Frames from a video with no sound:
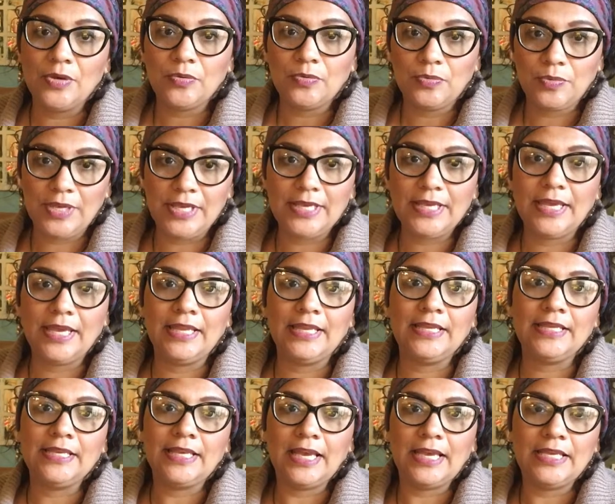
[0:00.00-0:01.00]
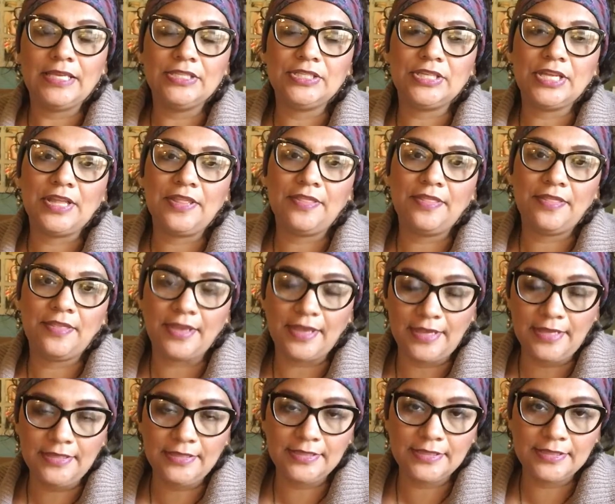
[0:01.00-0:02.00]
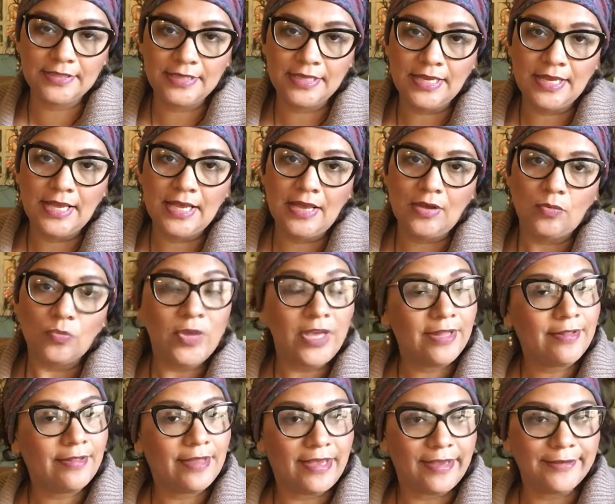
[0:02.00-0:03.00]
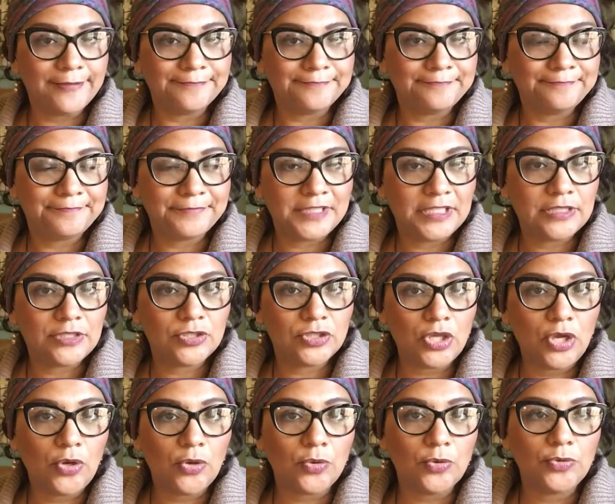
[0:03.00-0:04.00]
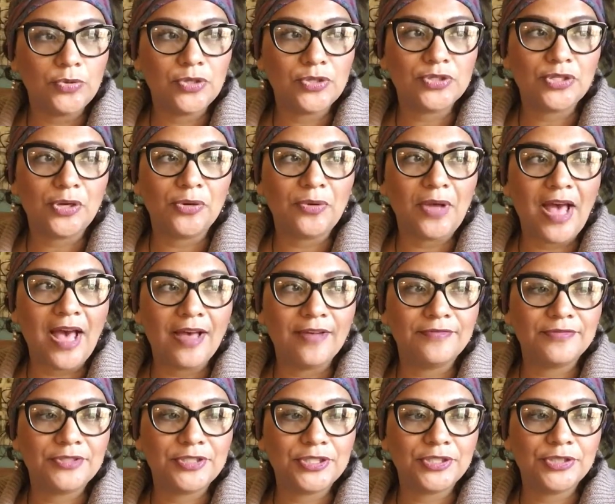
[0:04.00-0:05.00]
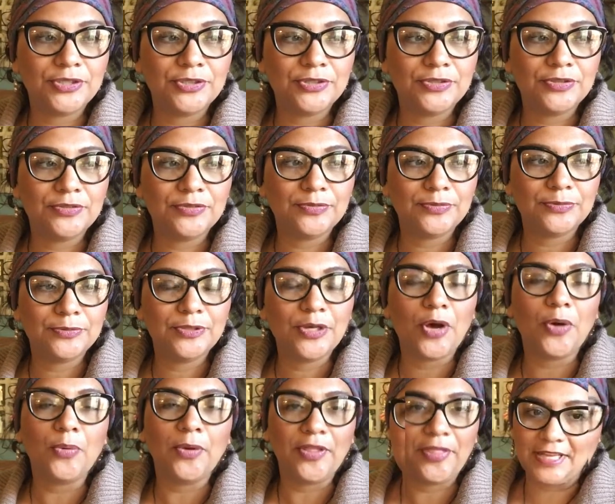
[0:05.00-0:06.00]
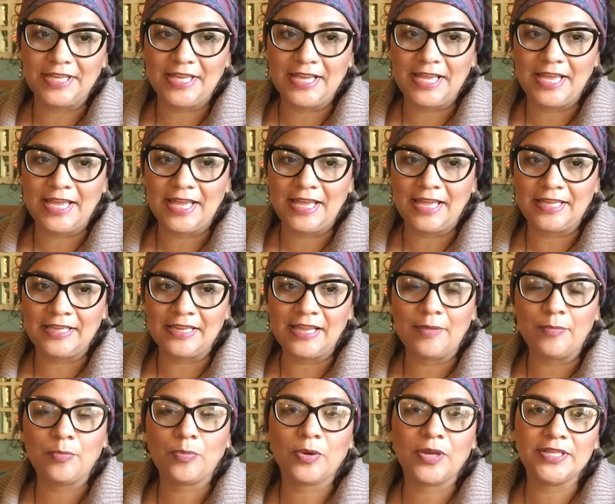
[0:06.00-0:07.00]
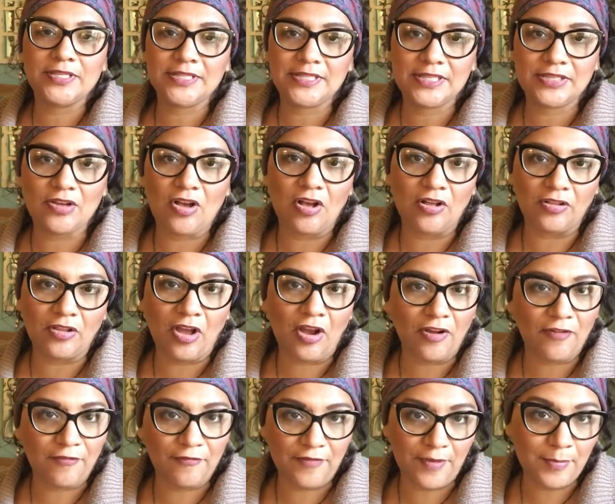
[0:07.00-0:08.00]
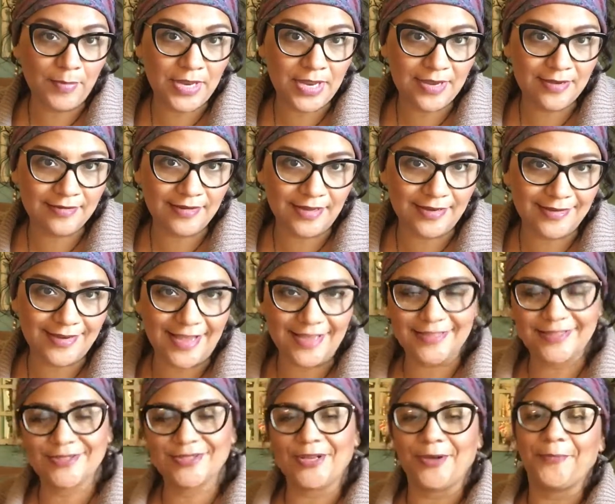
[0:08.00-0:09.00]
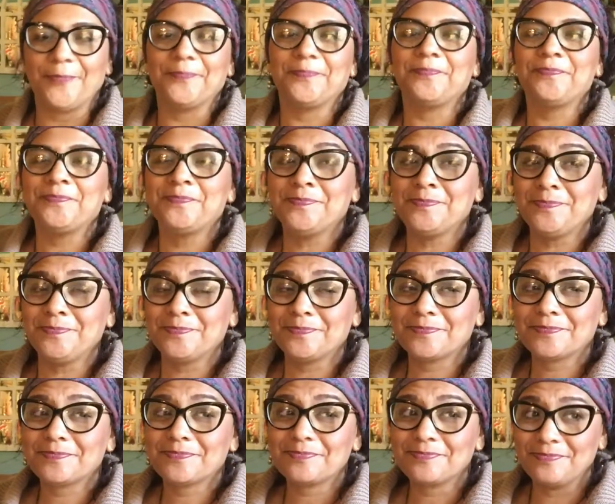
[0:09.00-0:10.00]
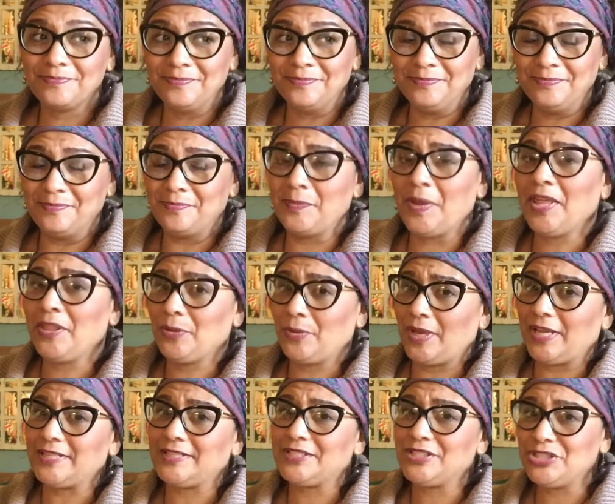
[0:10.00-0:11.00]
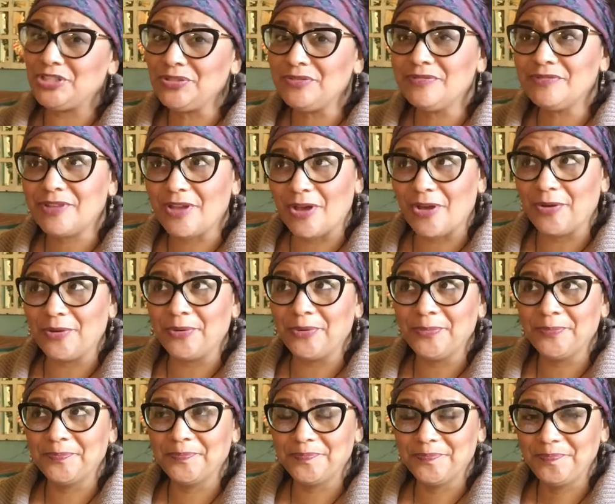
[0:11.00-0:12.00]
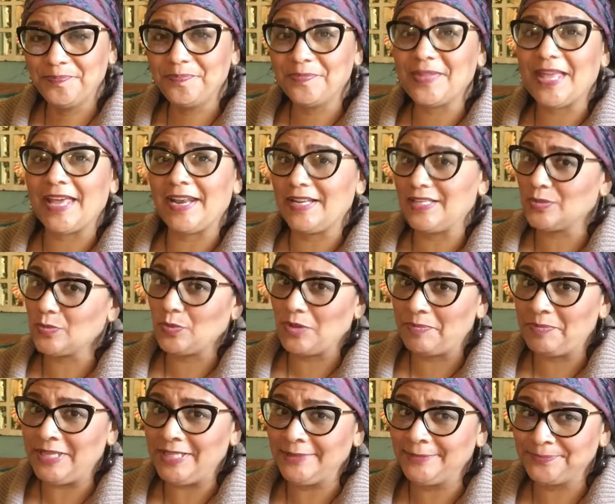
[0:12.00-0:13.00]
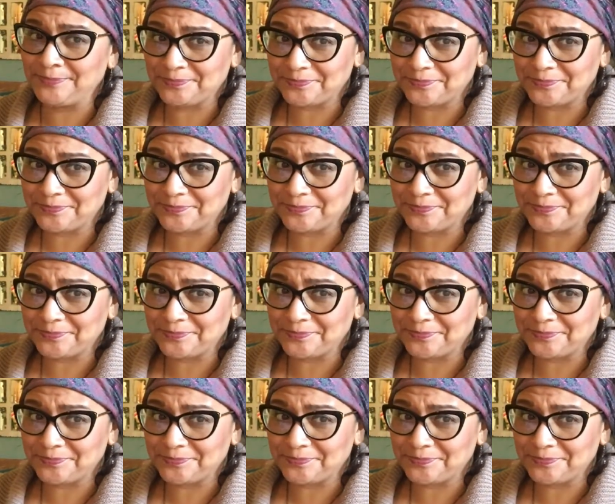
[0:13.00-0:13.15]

we can engage in this weekly. So you don't have to go without and embracing all our feminine goodness. So, by the way, did you know that as women,